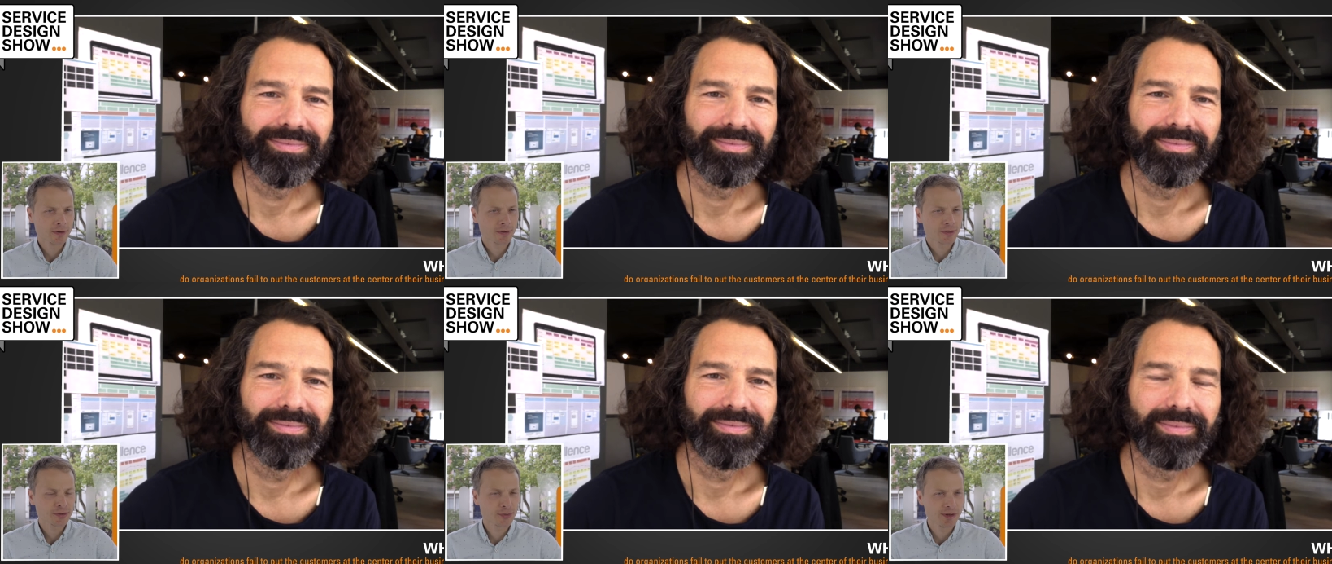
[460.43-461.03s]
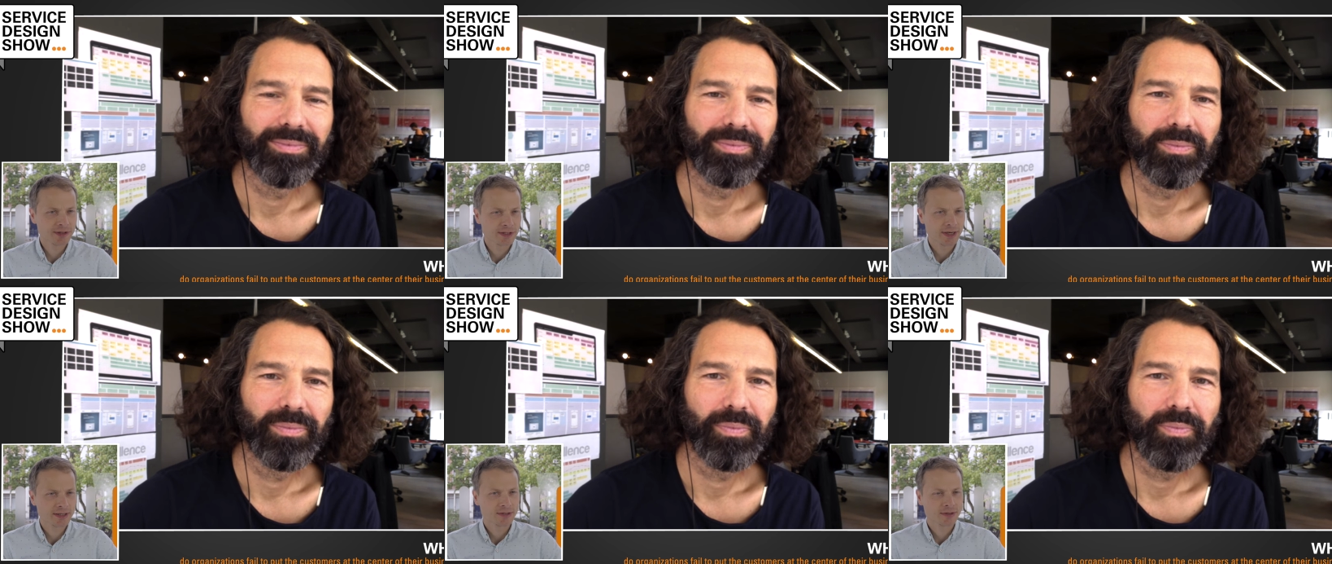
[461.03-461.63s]
Speaker 1: customer
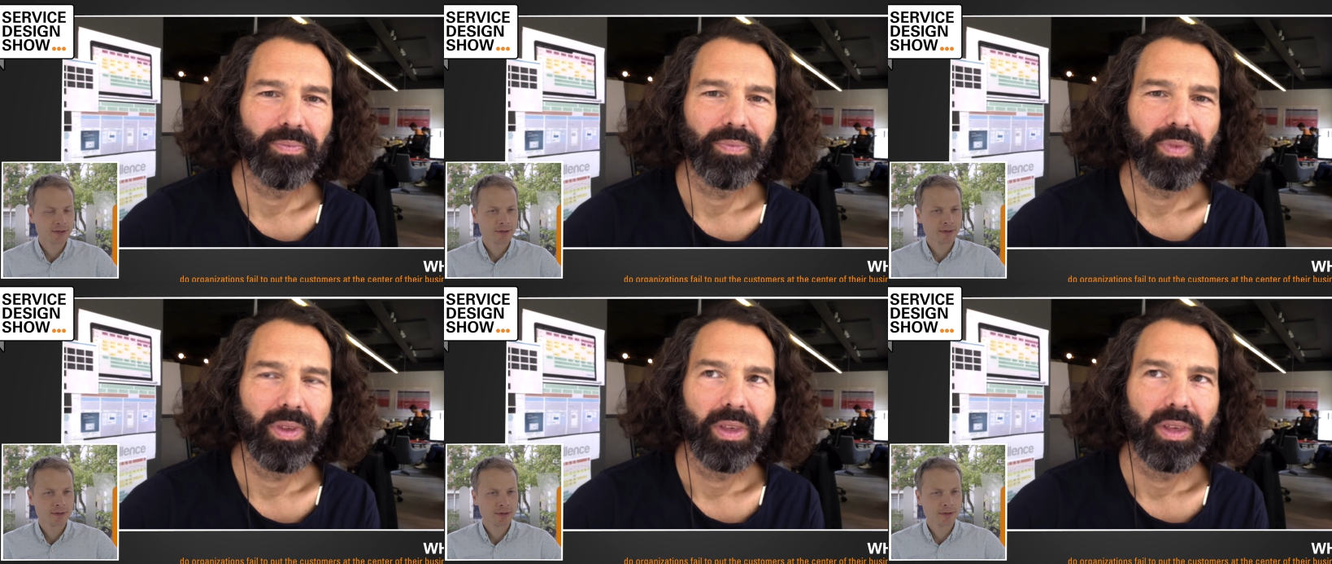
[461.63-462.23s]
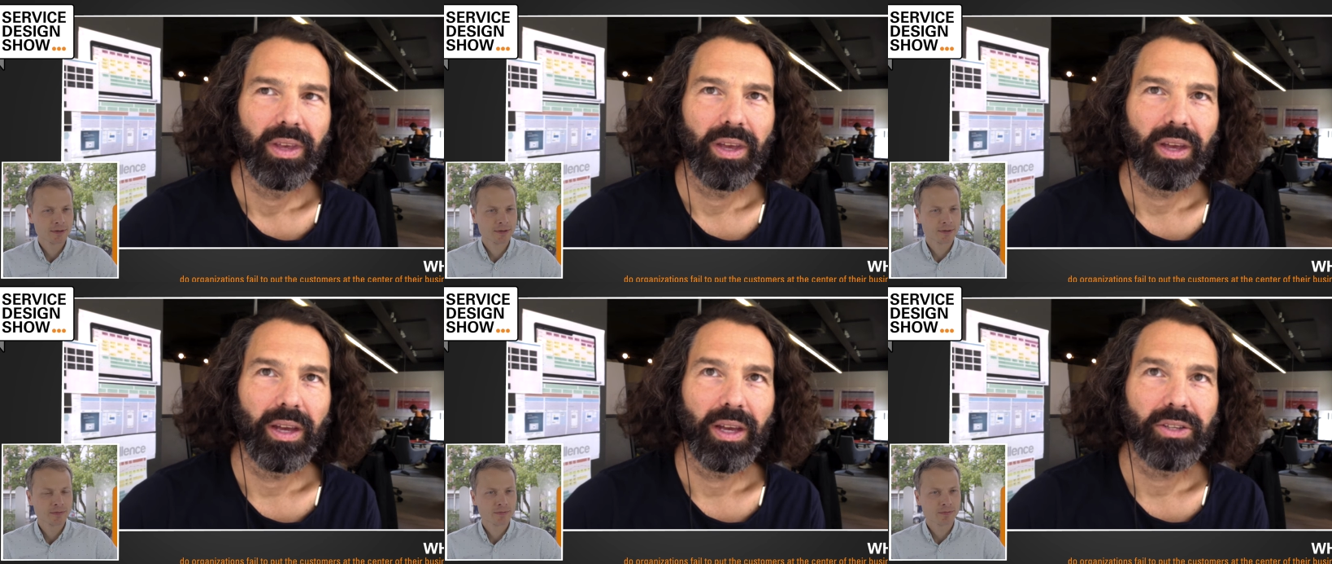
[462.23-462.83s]
insights?
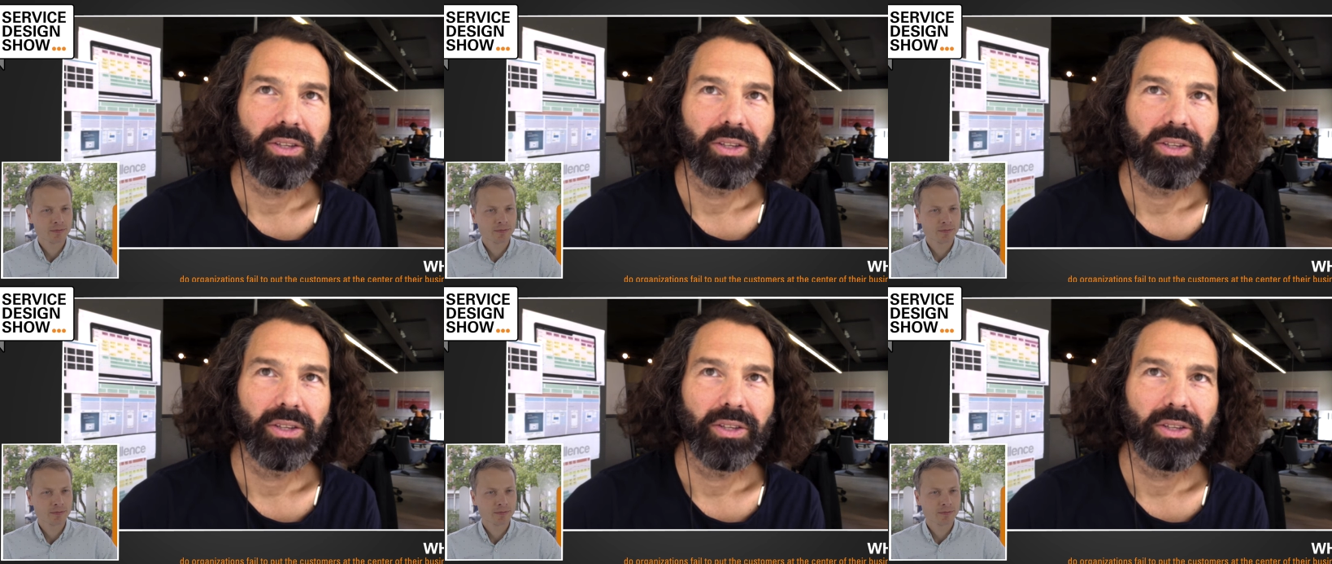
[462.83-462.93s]
Speaker 2: Uh,